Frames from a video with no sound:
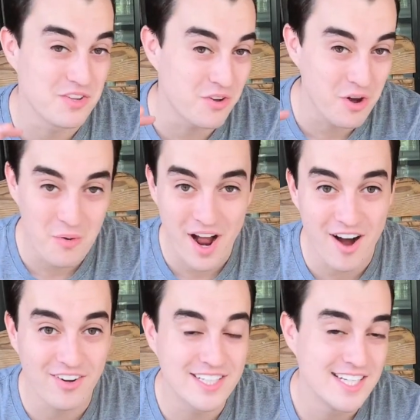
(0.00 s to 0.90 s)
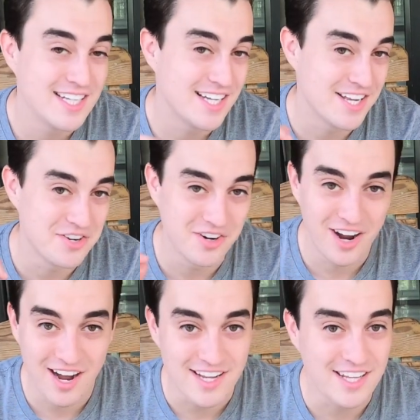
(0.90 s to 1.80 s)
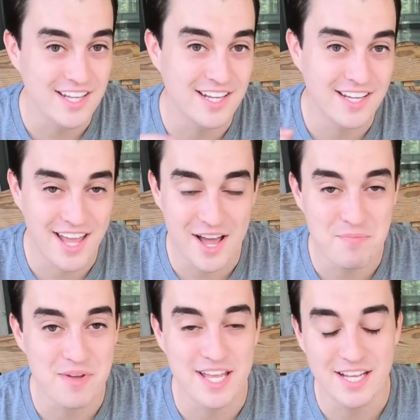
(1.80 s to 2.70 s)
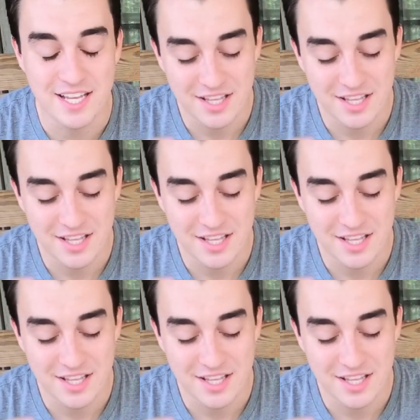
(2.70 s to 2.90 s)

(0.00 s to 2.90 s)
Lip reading: you go out and you're hiking, camping,